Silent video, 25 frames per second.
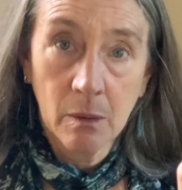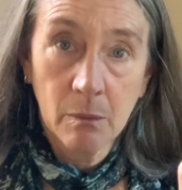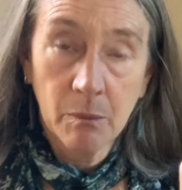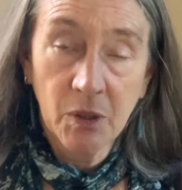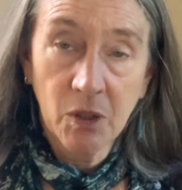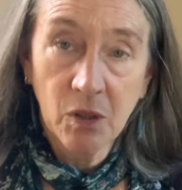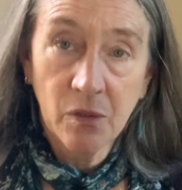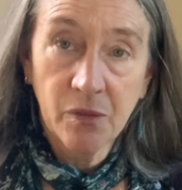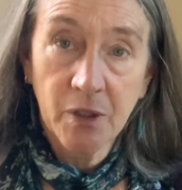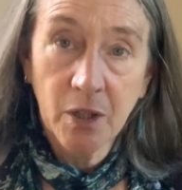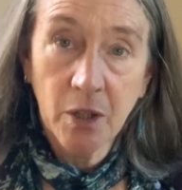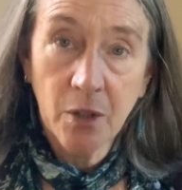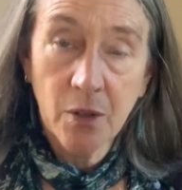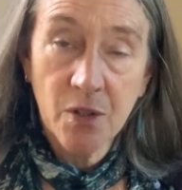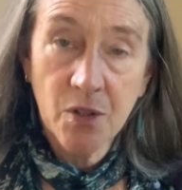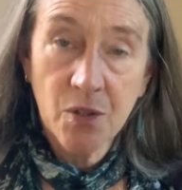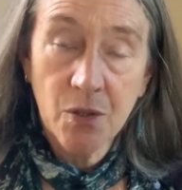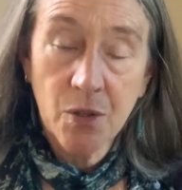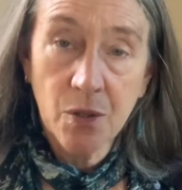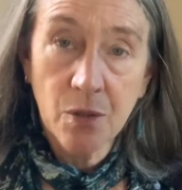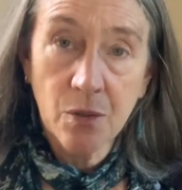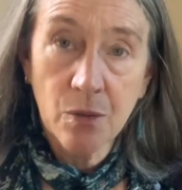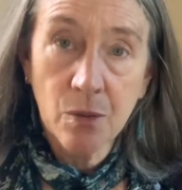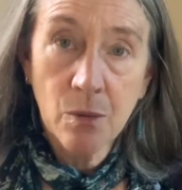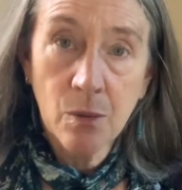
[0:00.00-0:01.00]
middle finger is
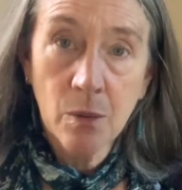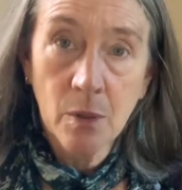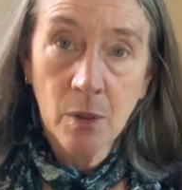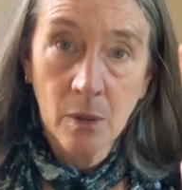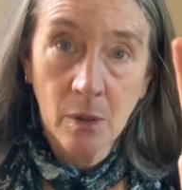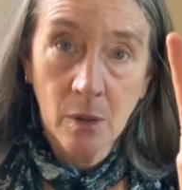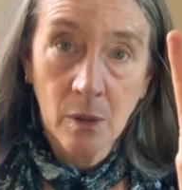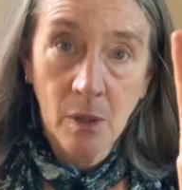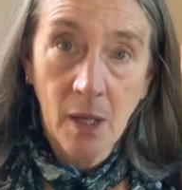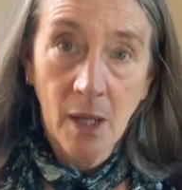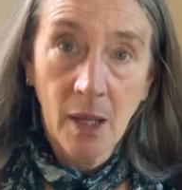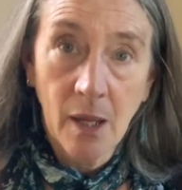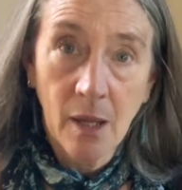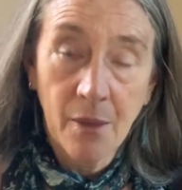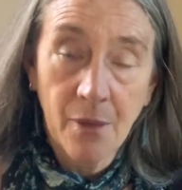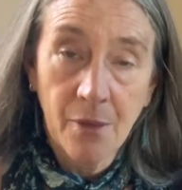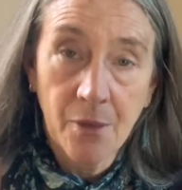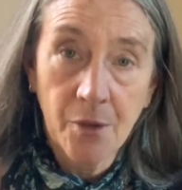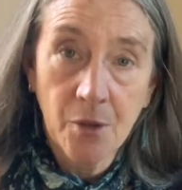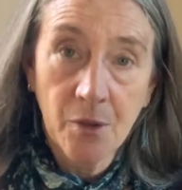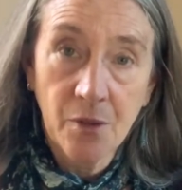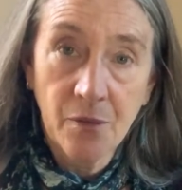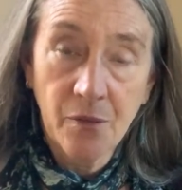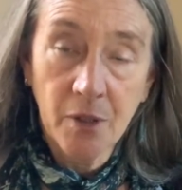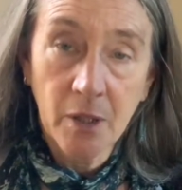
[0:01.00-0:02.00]
2, and
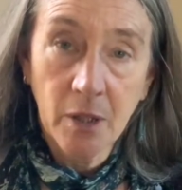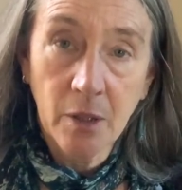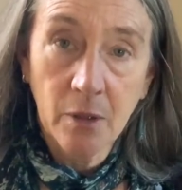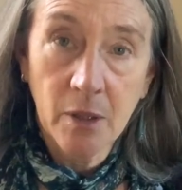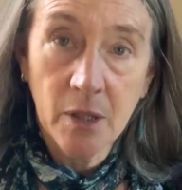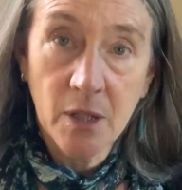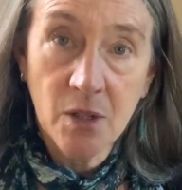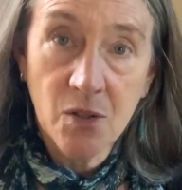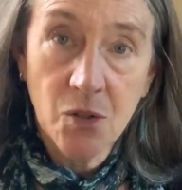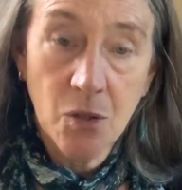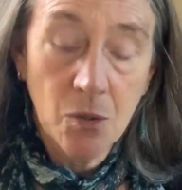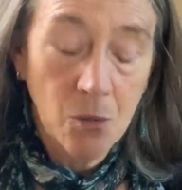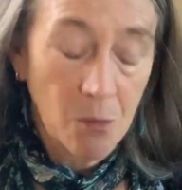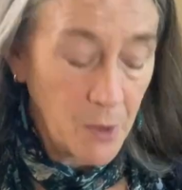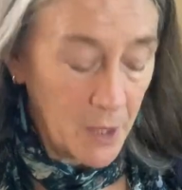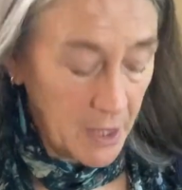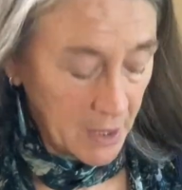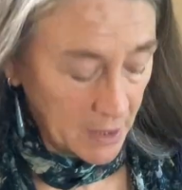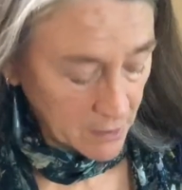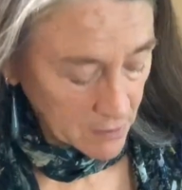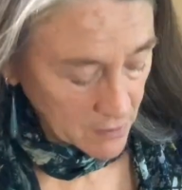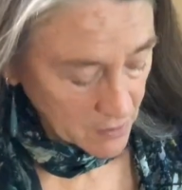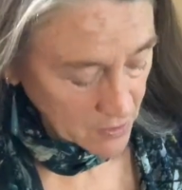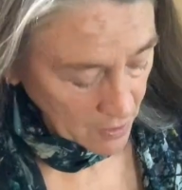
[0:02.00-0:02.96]
third finger is your ring.